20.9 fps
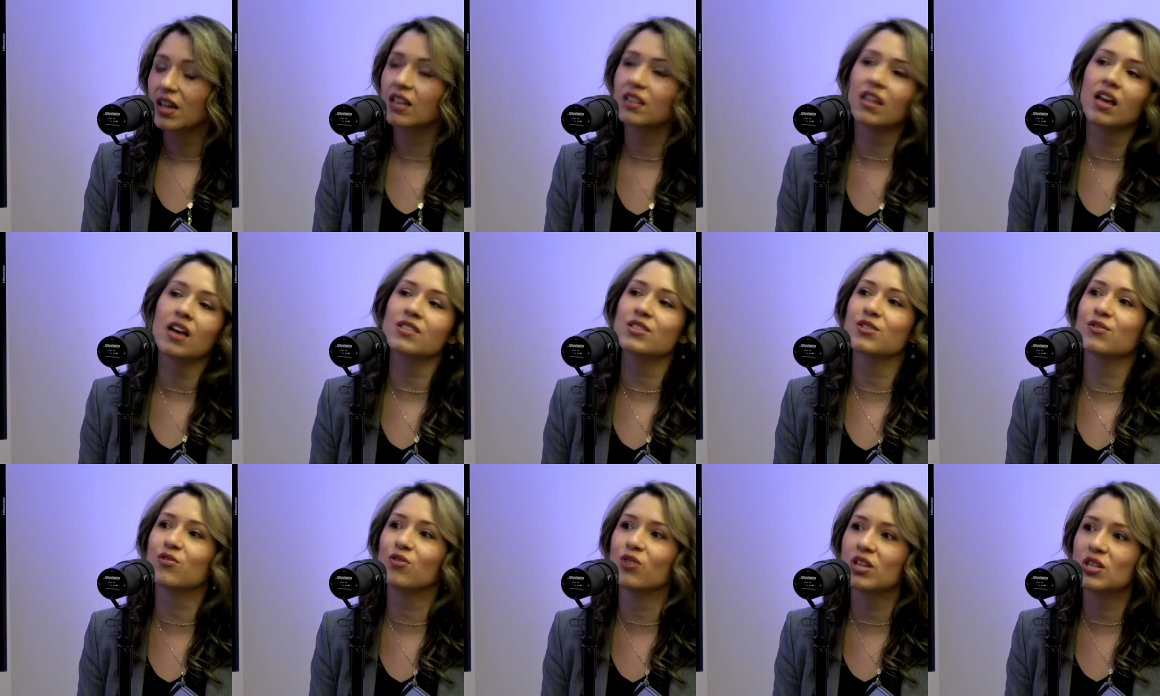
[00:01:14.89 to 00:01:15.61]
and
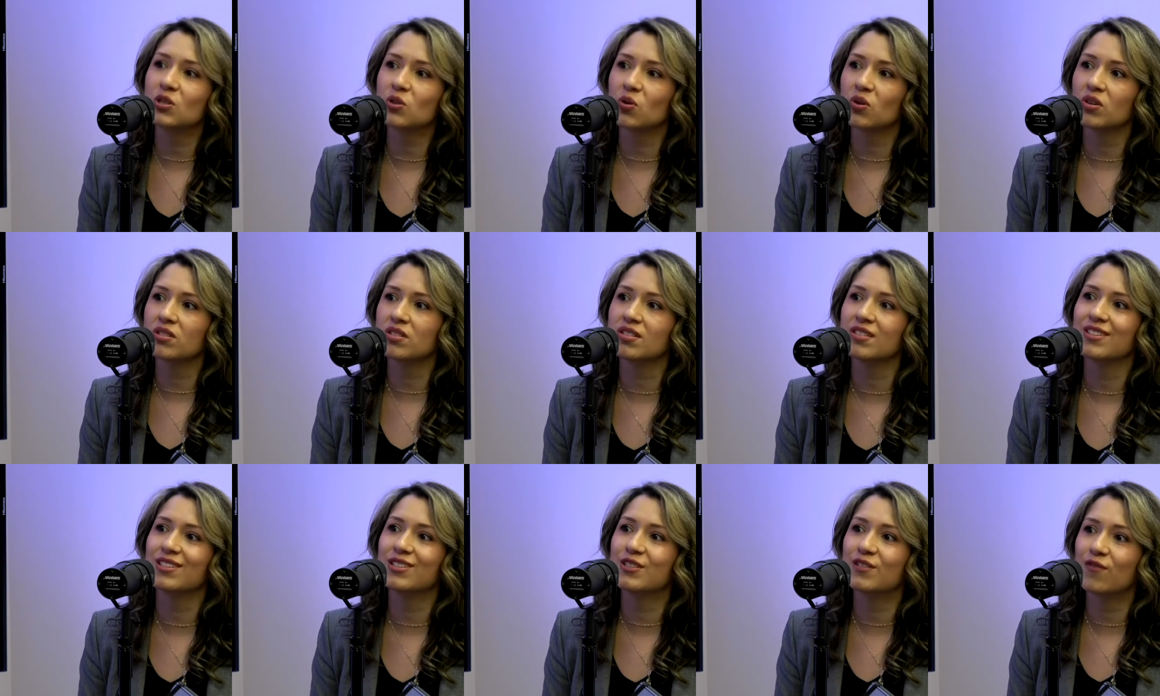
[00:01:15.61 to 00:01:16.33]
lots of
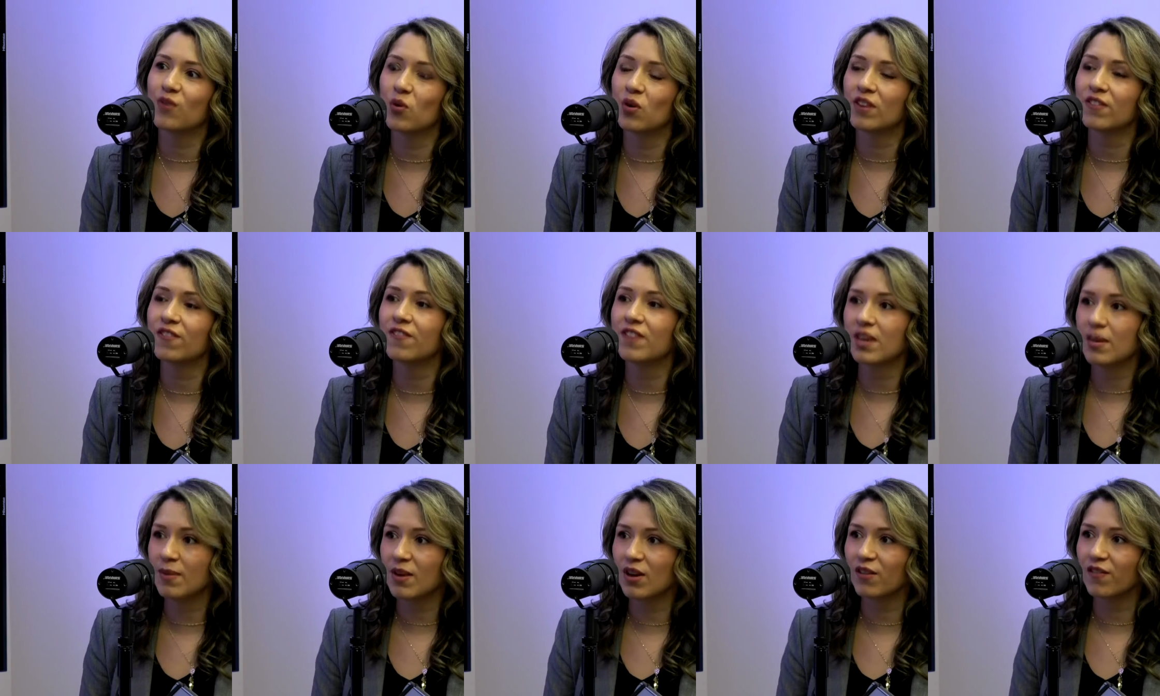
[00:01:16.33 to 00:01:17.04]
resources for
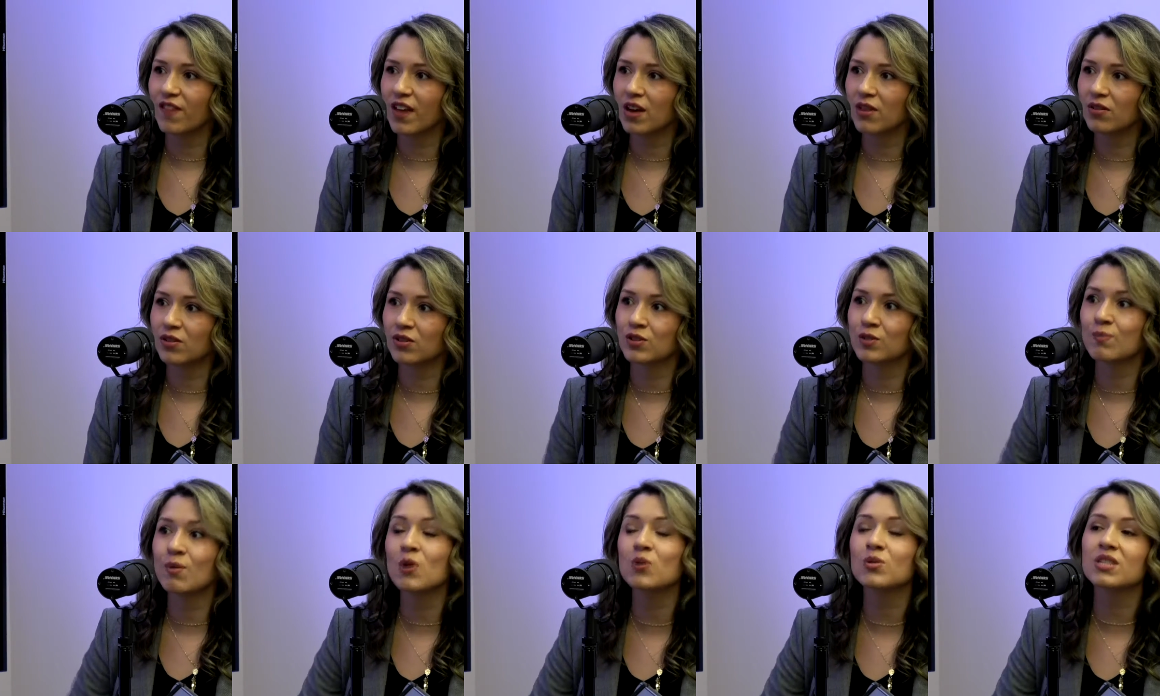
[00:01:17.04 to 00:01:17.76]
female
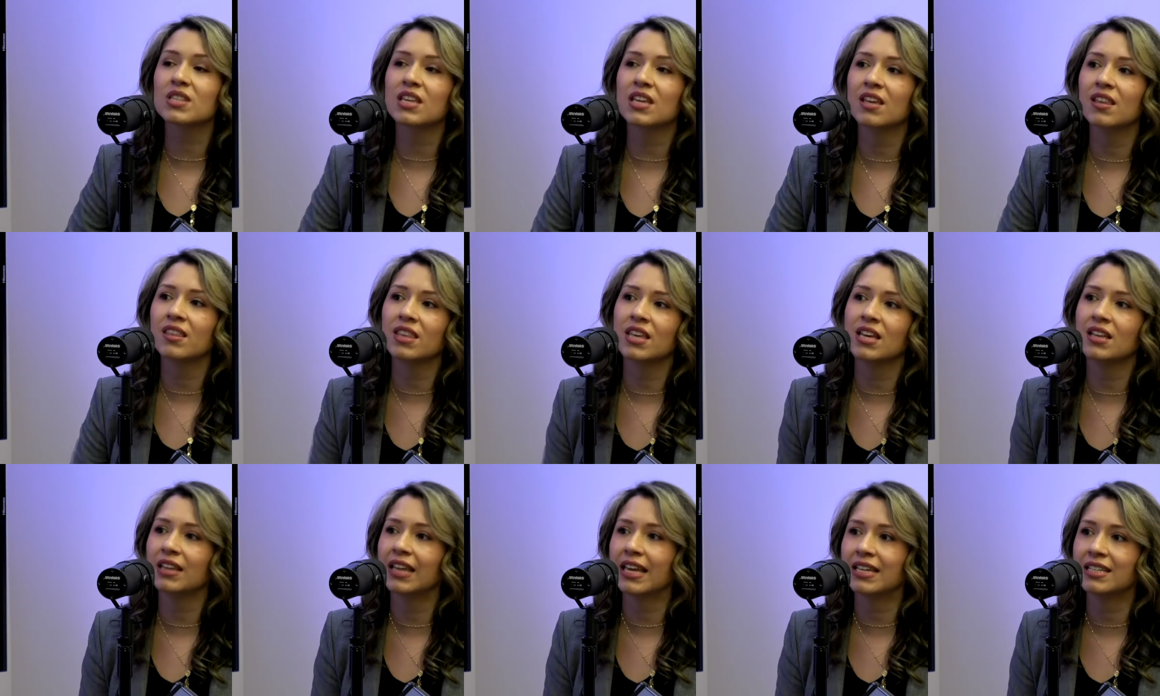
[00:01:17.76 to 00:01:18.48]
founders, mostly in
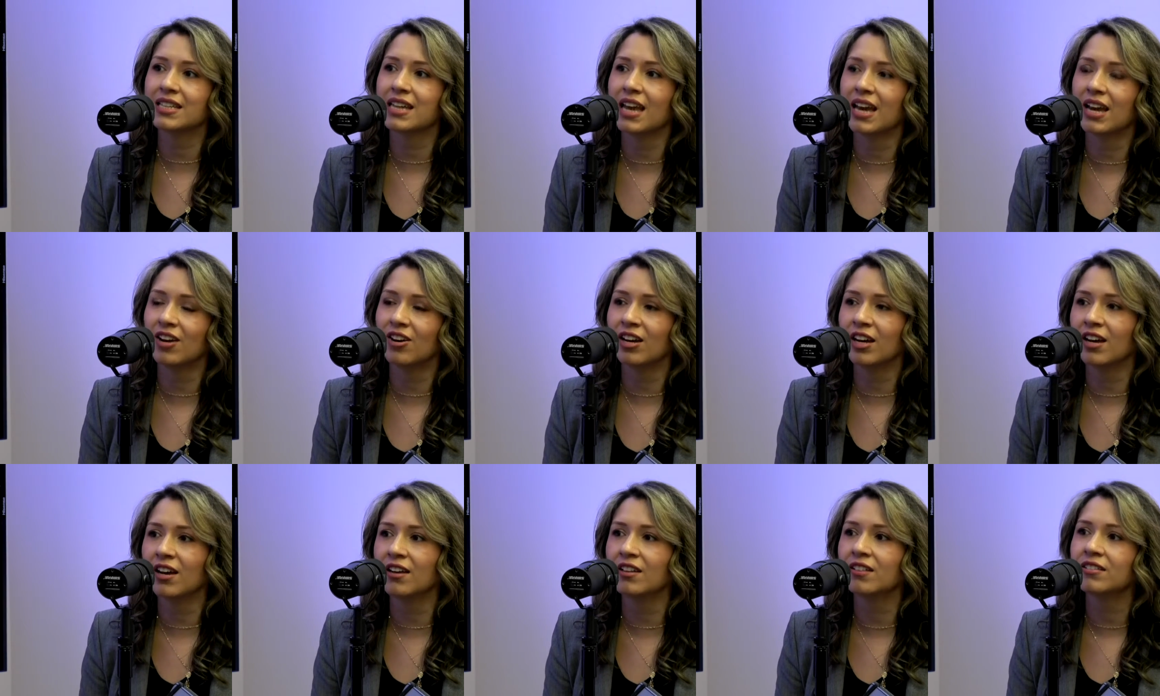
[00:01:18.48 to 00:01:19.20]
the Atlanta
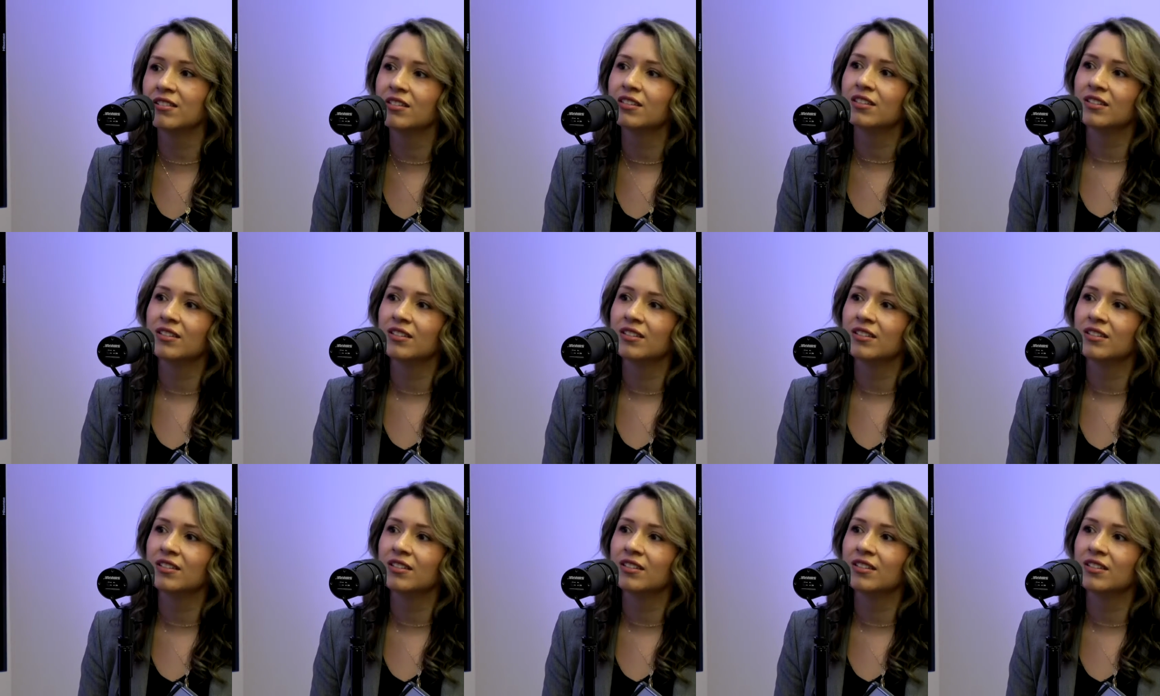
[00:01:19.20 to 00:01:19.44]
area.